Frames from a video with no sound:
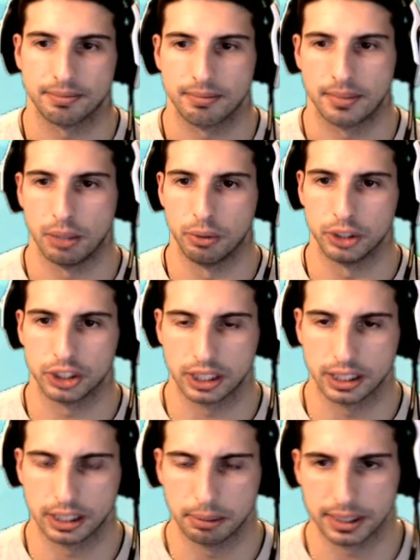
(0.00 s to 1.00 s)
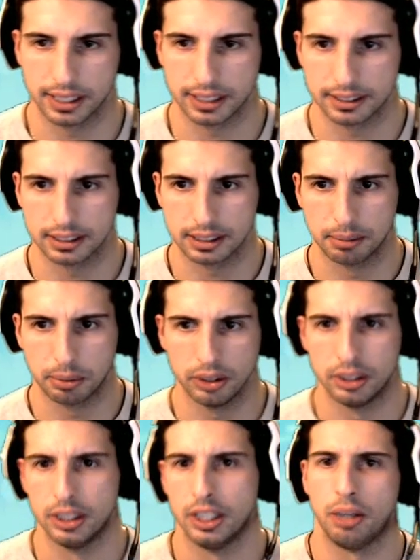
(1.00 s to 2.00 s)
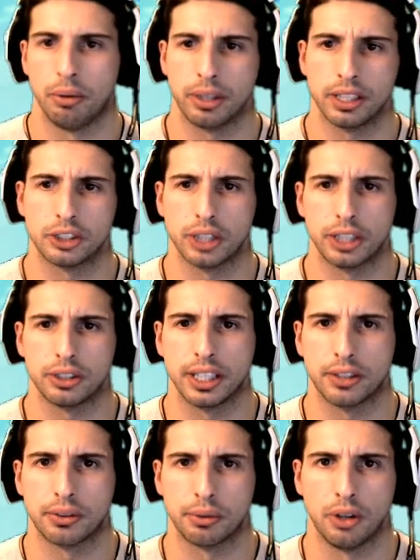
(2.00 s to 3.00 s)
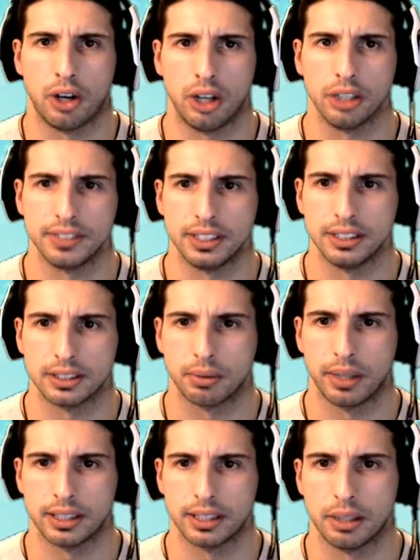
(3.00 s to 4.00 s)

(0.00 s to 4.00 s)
we're just going to keep it nice and simple. We're going to try to get through all of these right now.